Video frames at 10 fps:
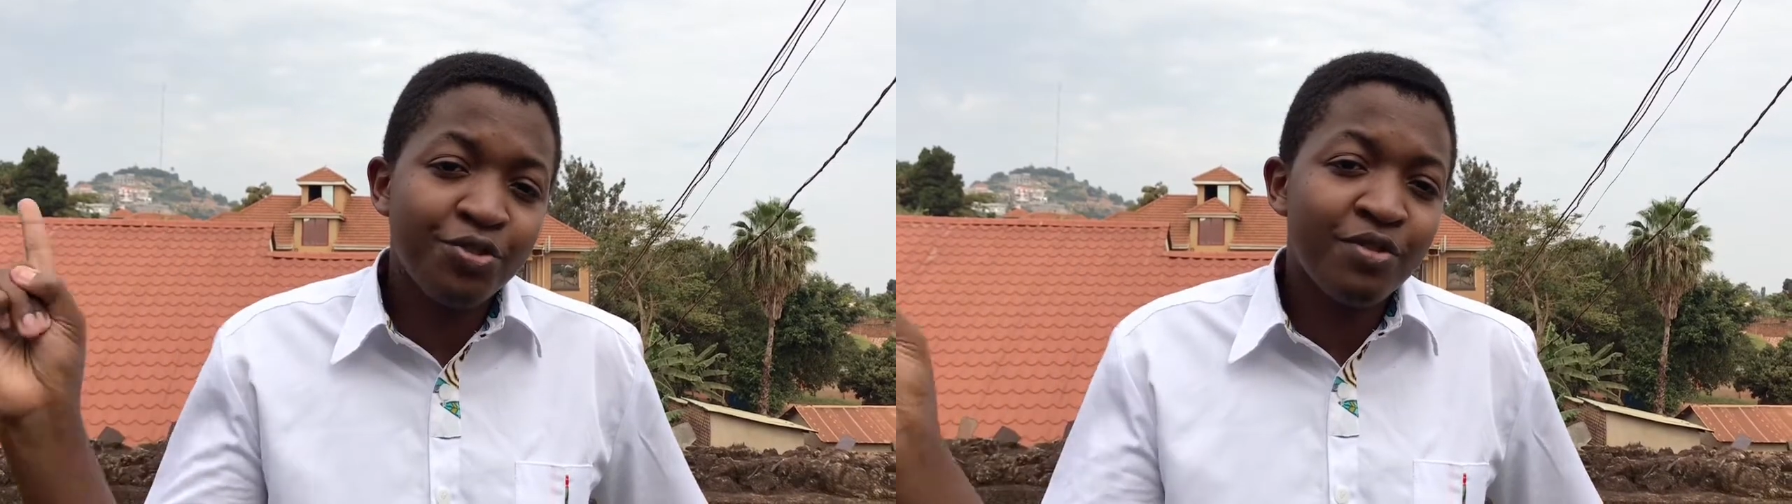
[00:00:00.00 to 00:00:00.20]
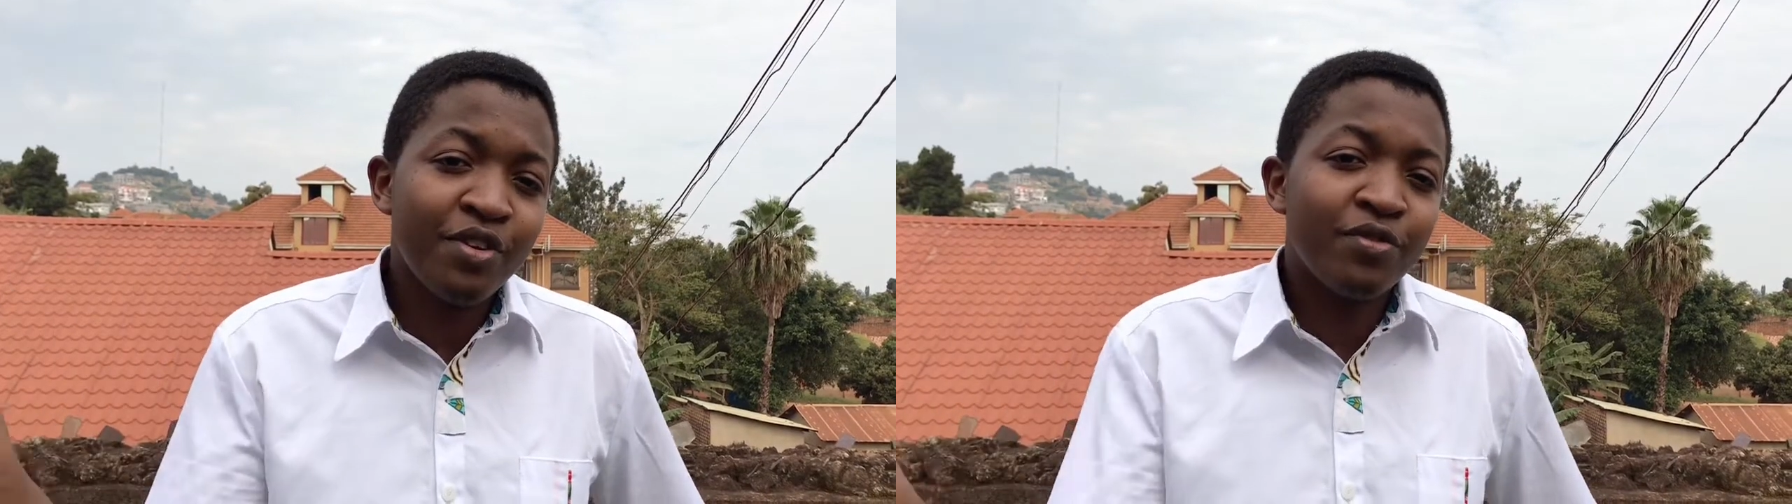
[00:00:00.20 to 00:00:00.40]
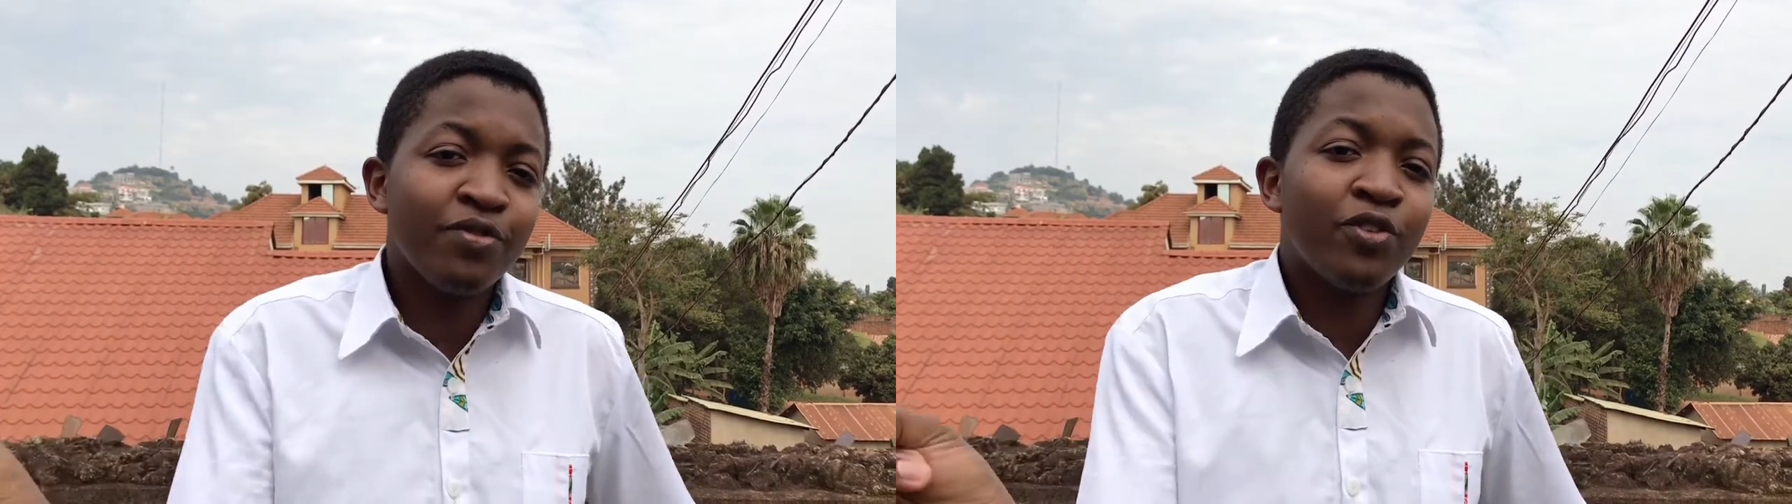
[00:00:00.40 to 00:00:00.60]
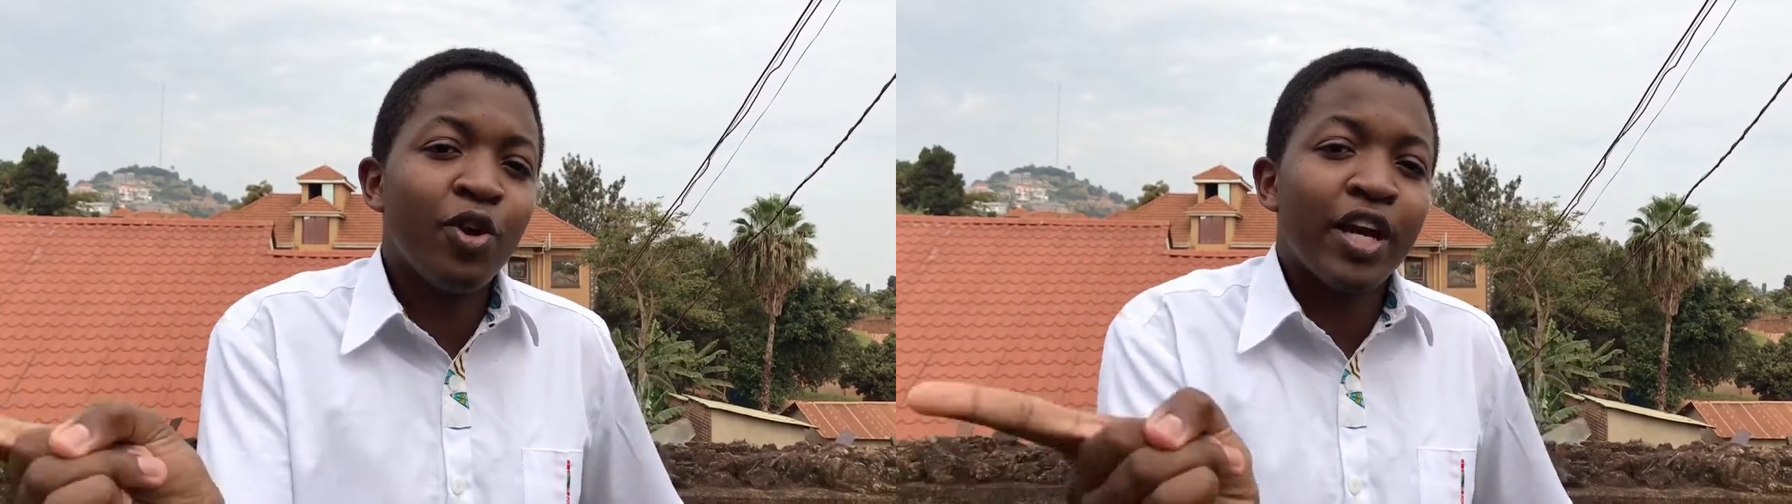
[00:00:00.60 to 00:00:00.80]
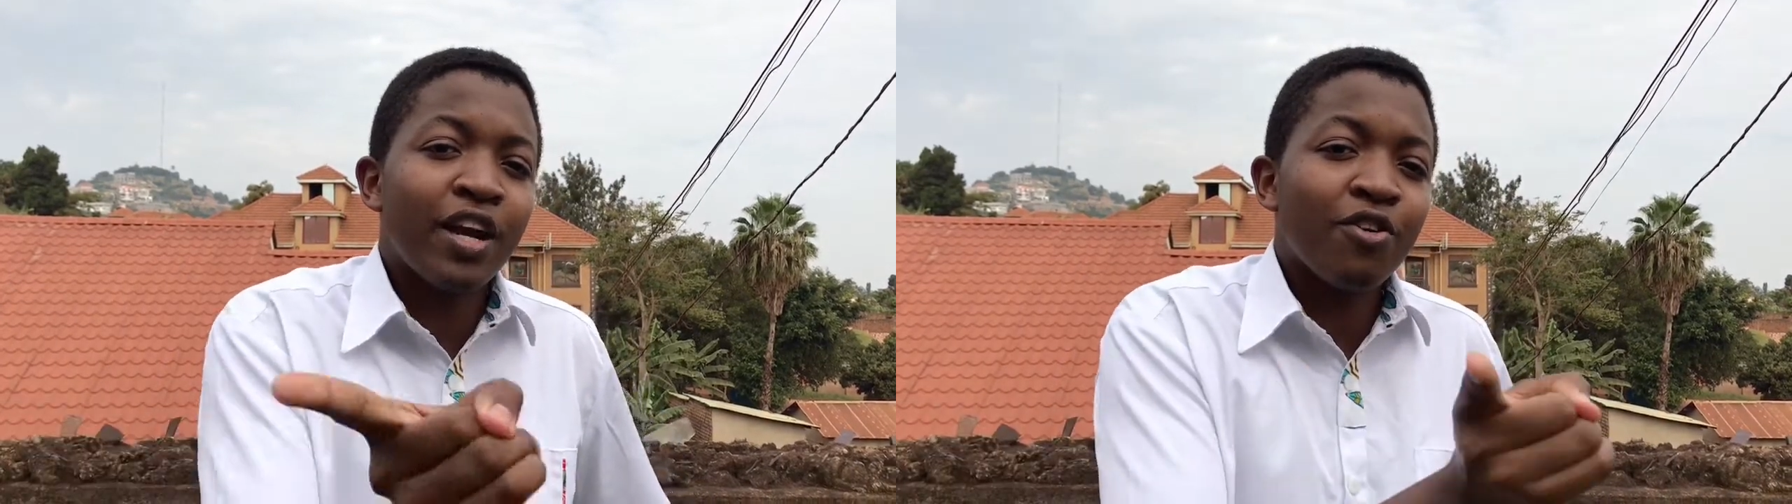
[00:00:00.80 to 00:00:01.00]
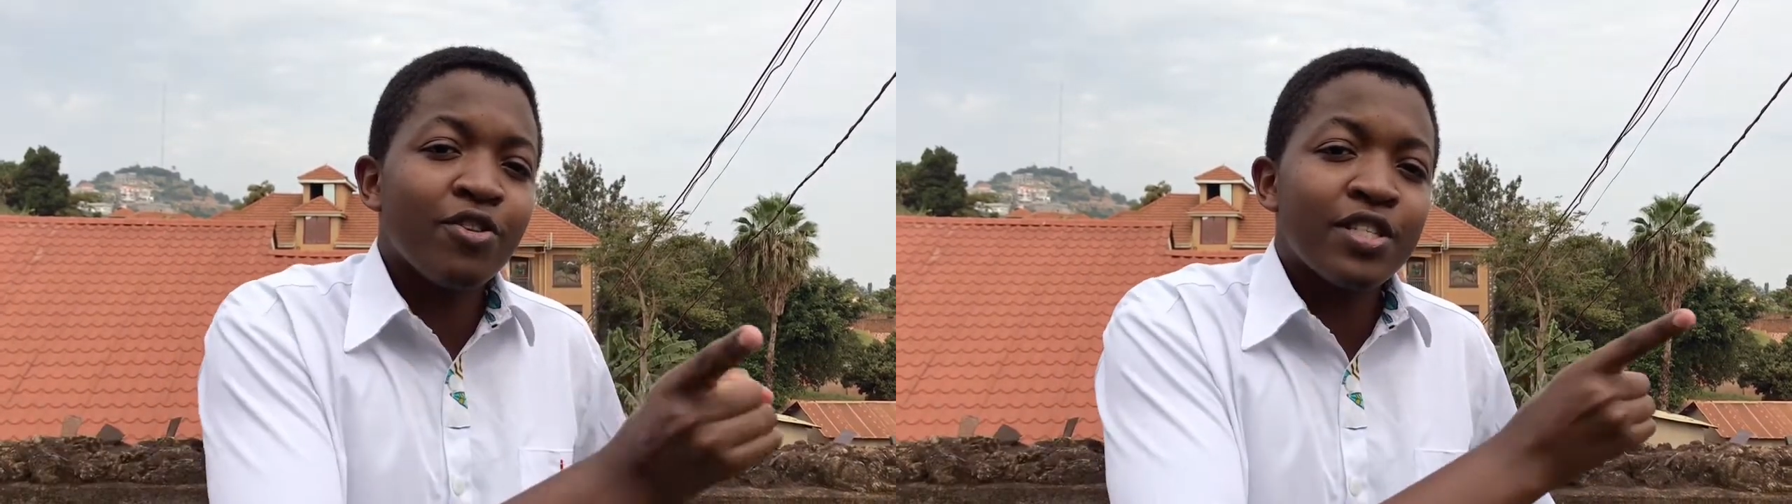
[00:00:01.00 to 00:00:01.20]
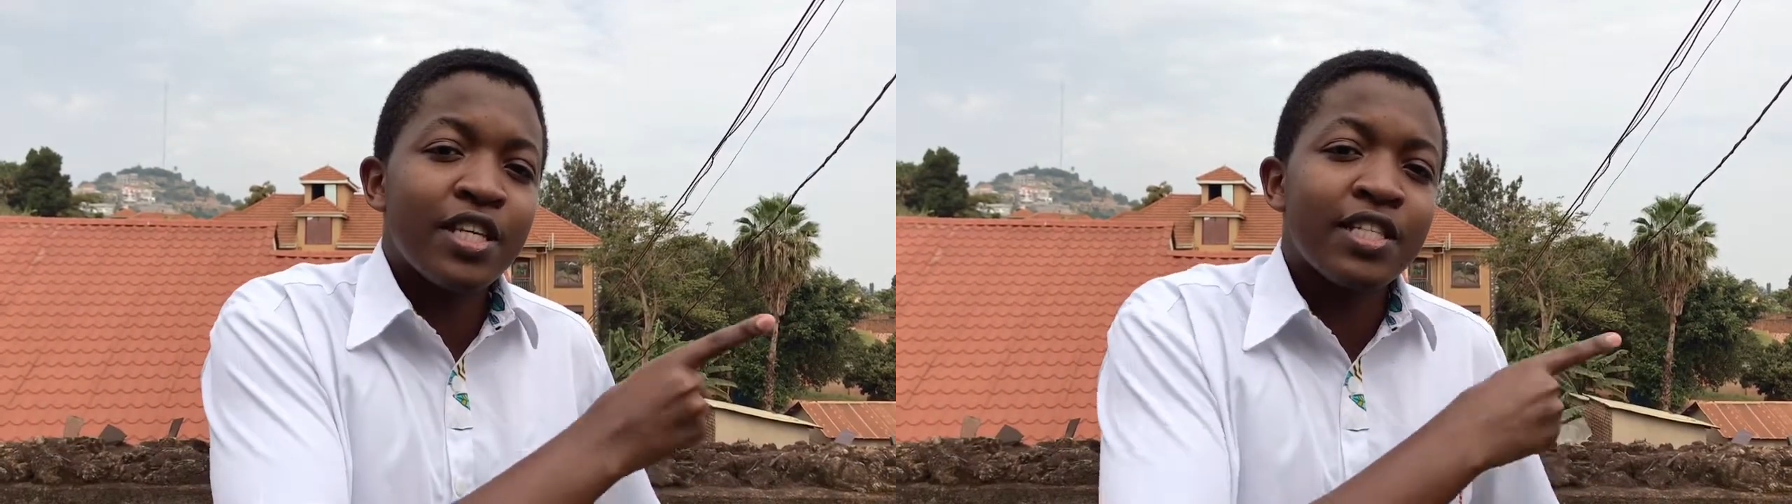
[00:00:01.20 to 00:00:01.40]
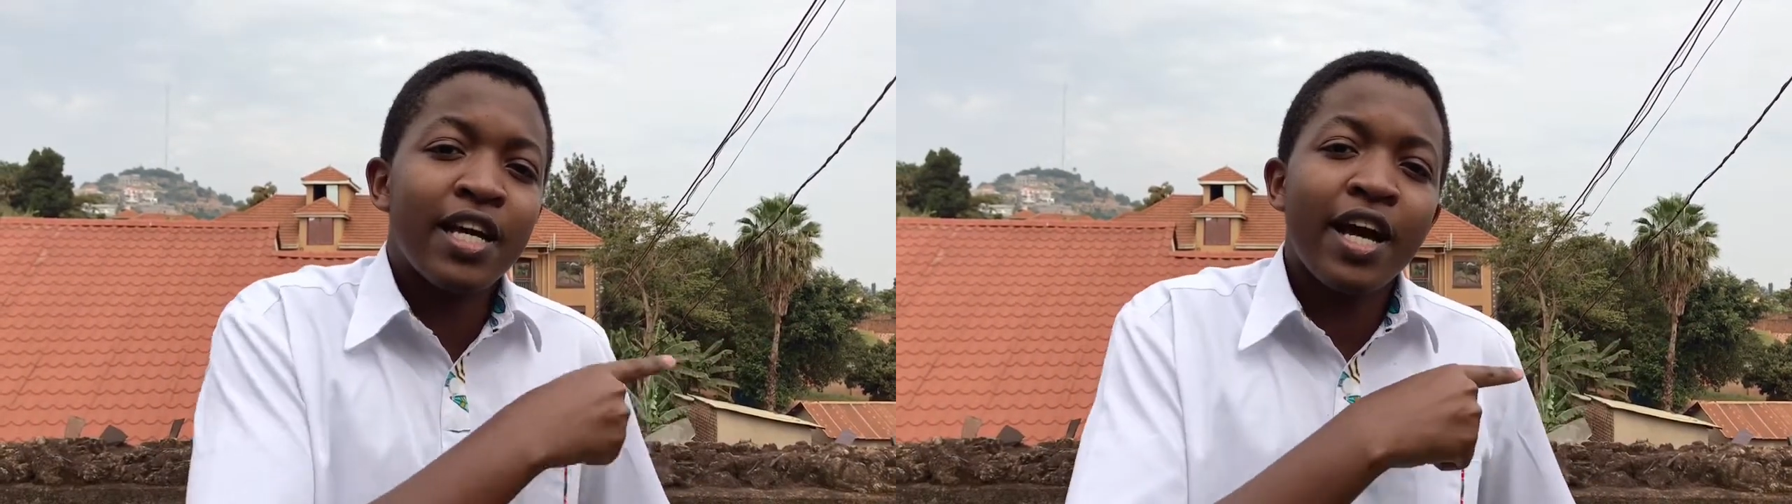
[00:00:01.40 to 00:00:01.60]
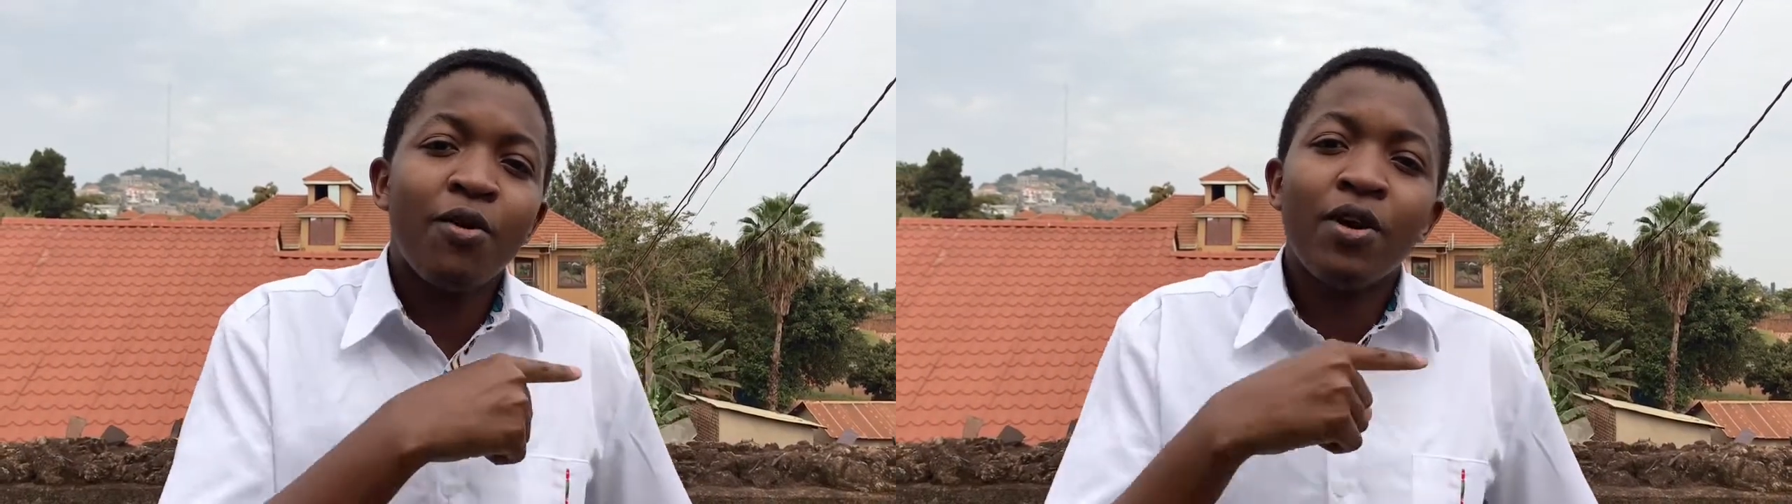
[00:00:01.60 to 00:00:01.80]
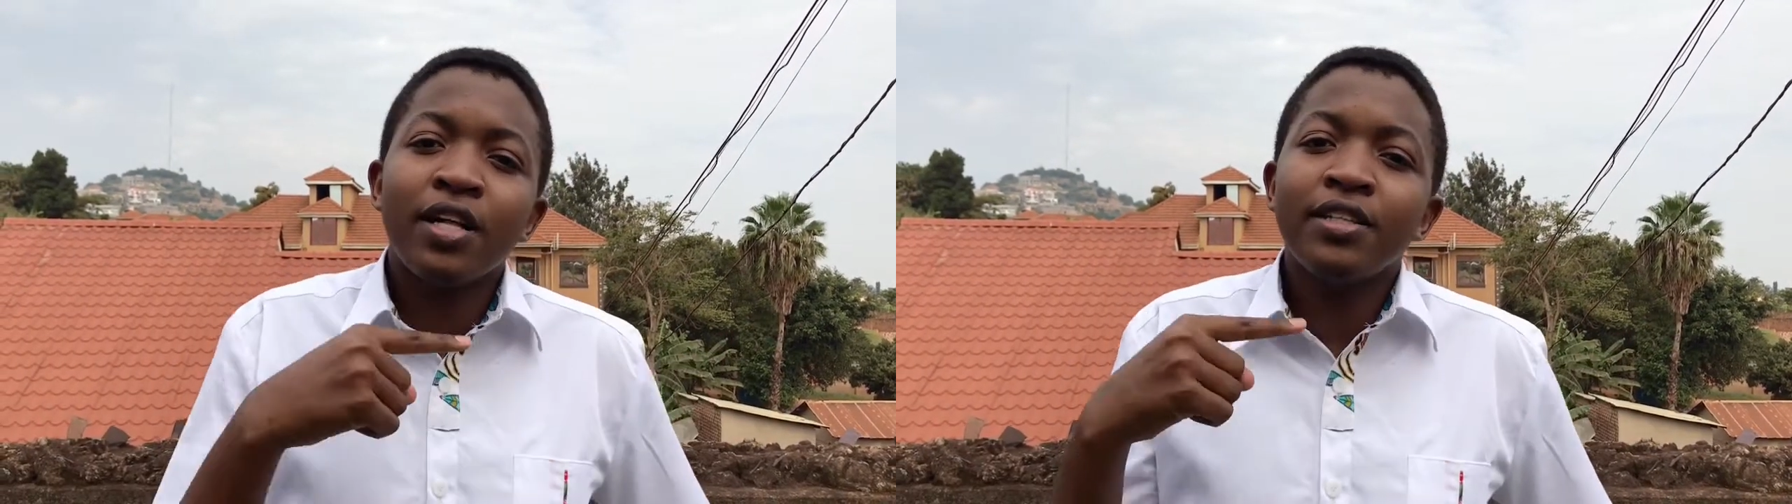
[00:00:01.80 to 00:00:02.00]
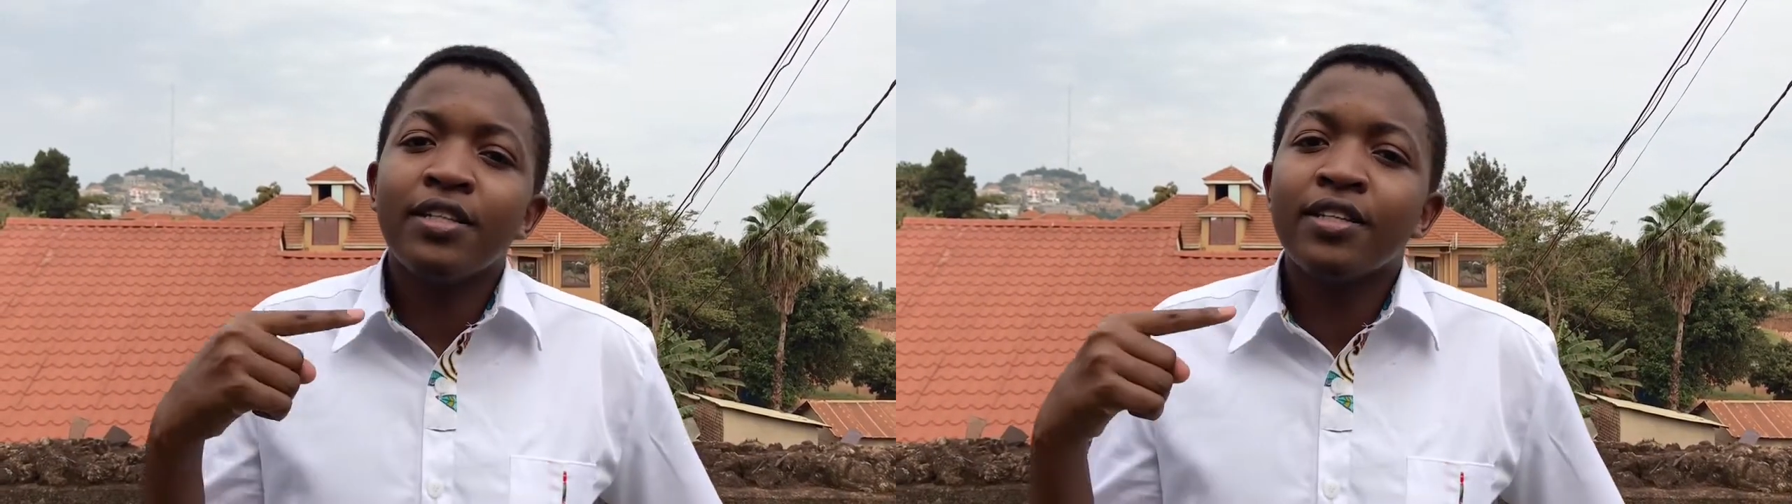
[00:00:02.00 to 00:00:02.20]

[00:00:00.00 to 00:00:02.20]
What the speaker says: river flowing across the entire world